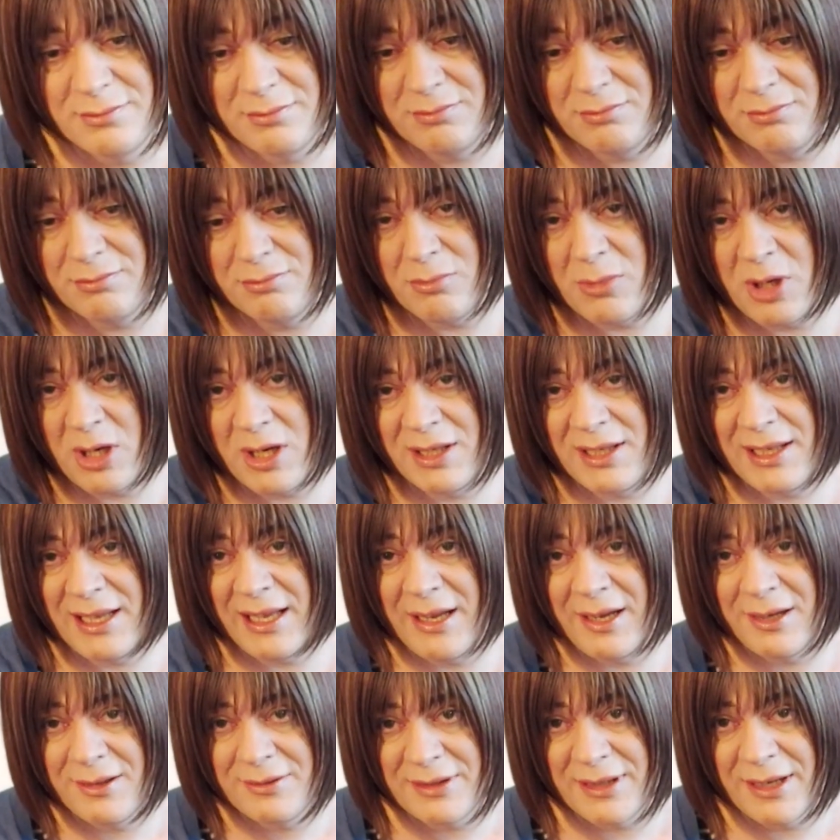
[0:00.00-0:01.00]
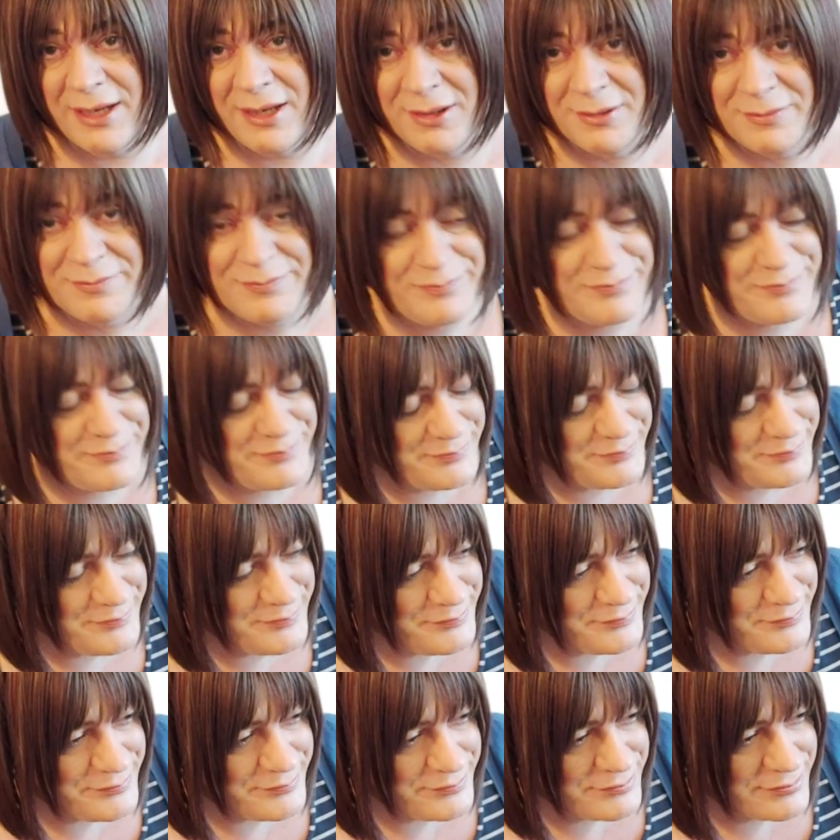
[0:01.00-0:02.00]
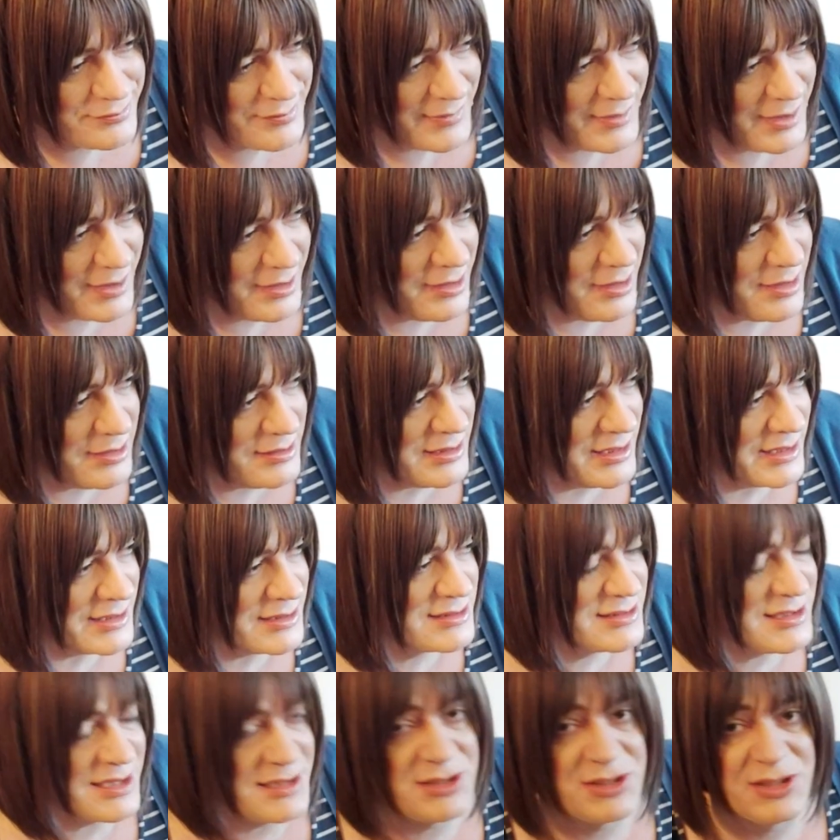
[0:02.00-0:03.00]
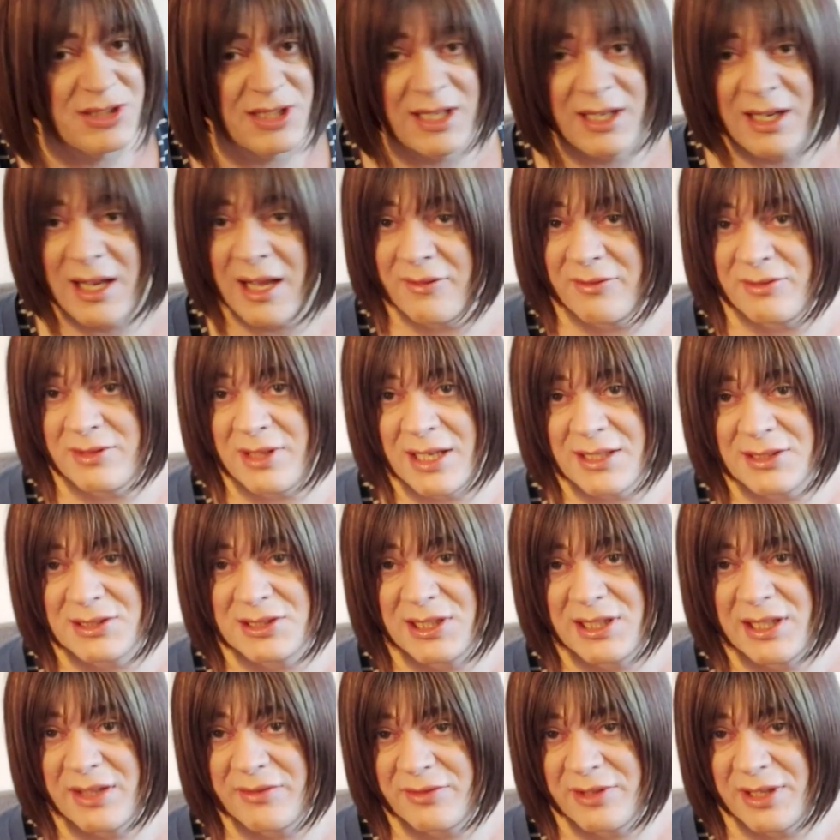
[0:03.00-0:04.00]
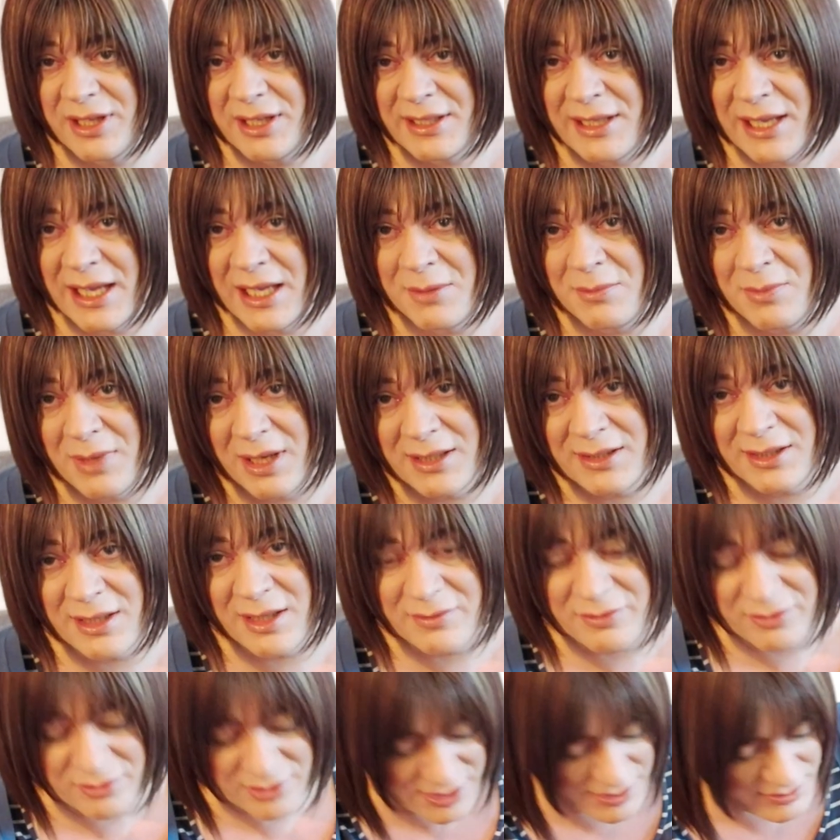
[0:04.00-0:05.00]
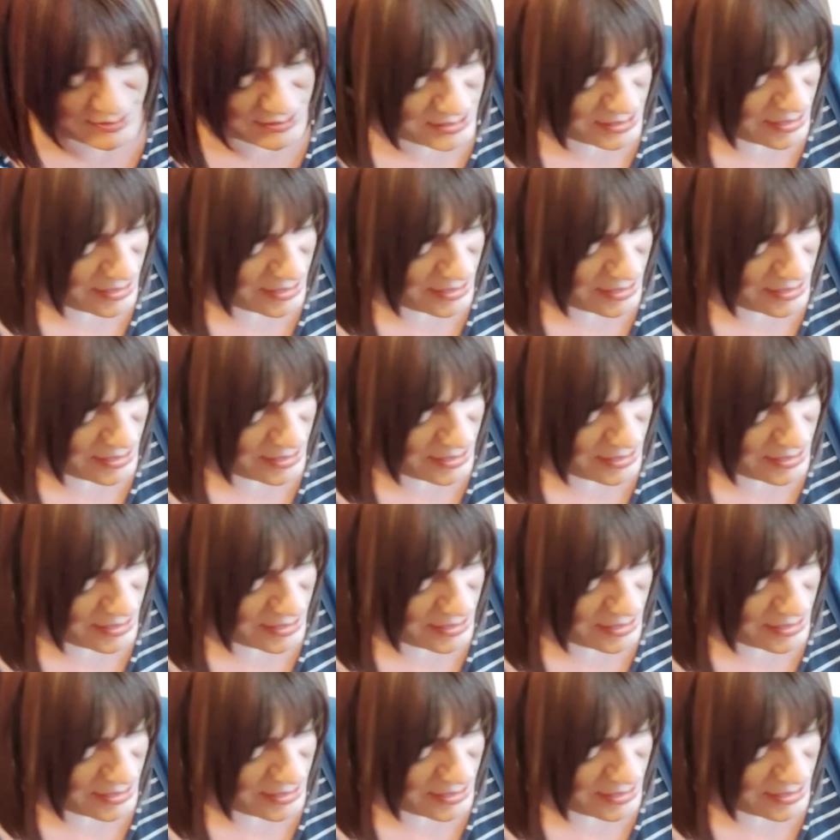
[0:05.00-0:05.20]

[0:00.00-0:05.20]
my layout now, the extension, and I haven't actually given it a name at the other end,